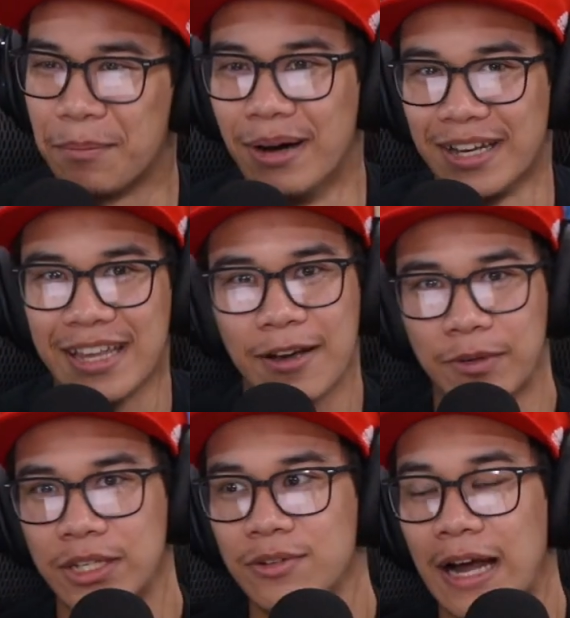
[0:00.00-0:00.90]
But yeah,
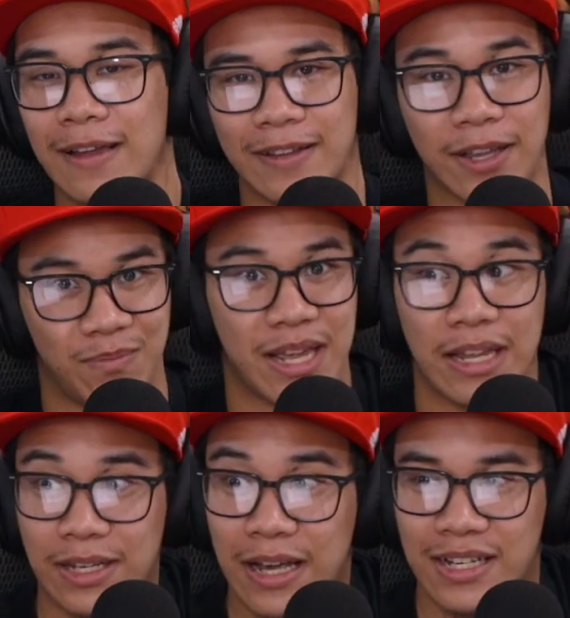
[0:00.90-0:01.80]
we do.
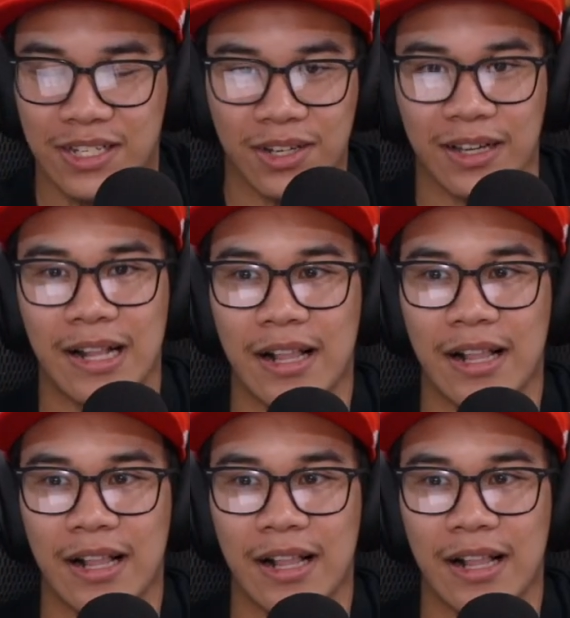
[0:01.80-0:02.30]
It actually took.